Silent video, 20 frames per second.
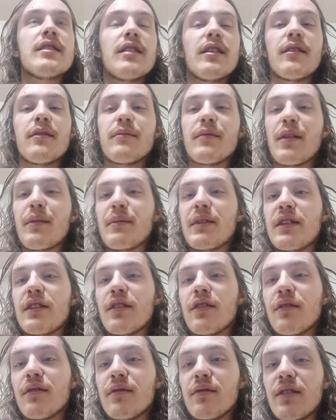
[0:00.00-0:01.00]
um, let me
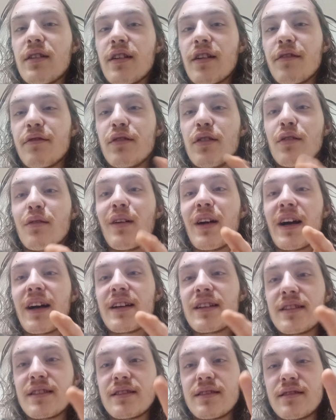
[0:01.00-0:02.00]
know if you
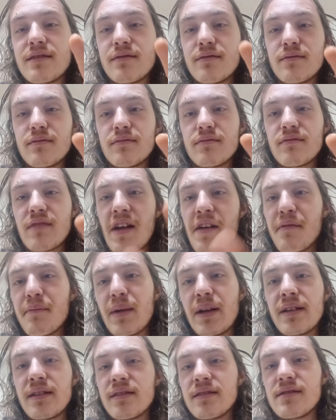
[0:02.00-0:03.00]
guys have
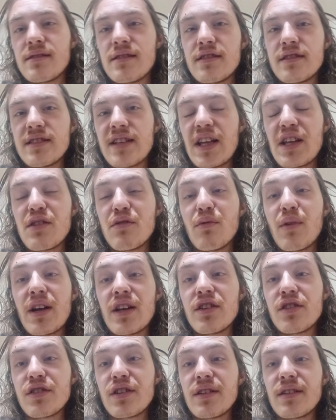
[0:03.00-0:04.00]
been in the
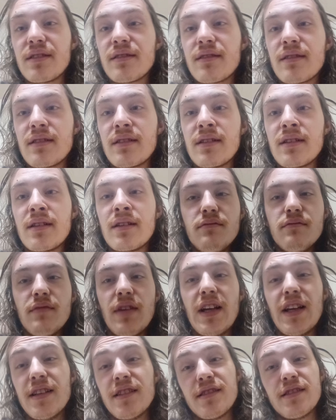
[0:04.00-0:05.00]
situation
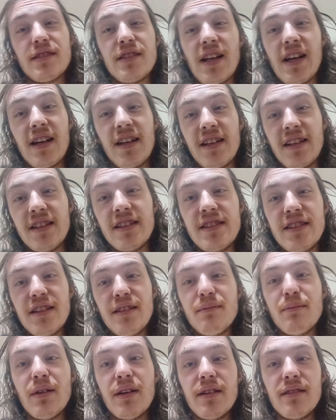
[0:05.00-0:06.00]
it's not
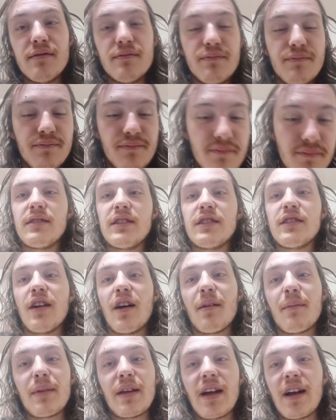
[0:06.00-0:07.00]
easy, but he
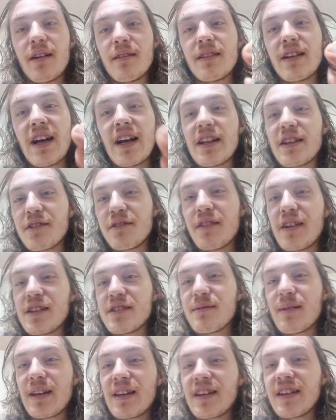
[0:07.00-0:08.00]
taught me how not to
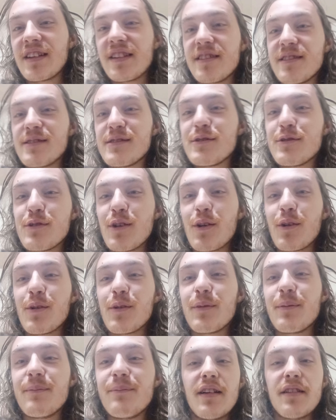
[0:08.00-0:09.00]
raise my kids, so
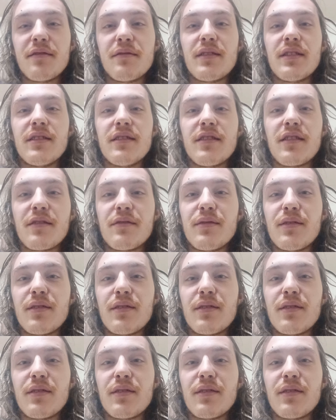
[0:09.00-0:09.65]
I really look